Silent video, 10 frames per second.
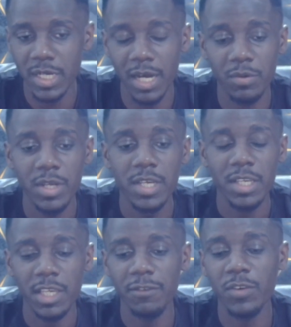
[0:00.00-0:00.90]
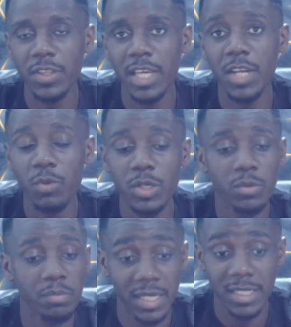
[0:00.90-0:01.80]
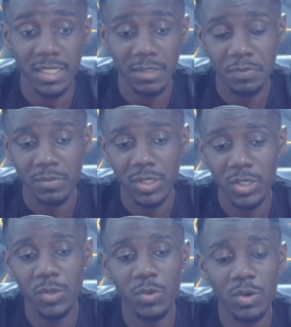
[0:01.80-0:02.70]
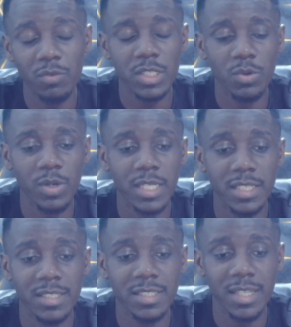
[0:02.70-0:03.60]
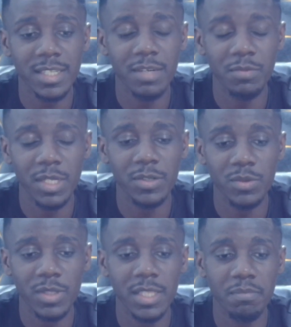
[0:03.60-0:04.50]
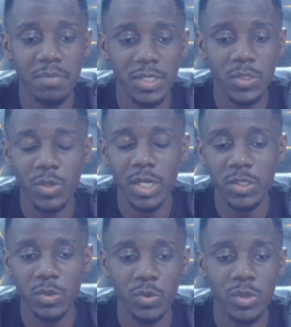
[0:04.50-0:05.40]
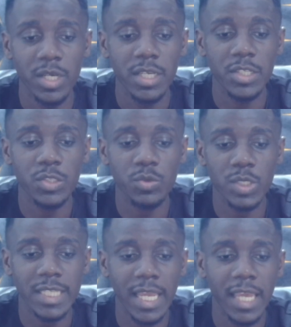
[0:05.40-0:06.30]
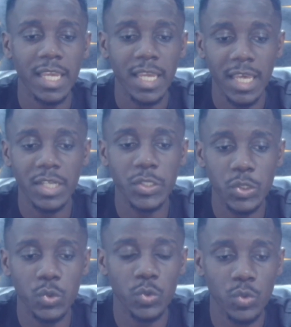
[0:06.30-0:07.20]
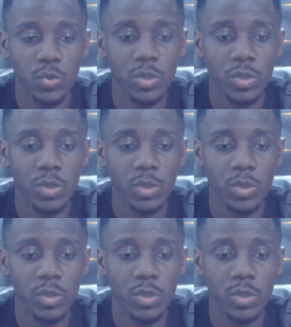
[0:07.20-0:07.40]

Now, if you are there and you want to bet, you would obviously look at this stat and really get to know that the best you can do is to say X2,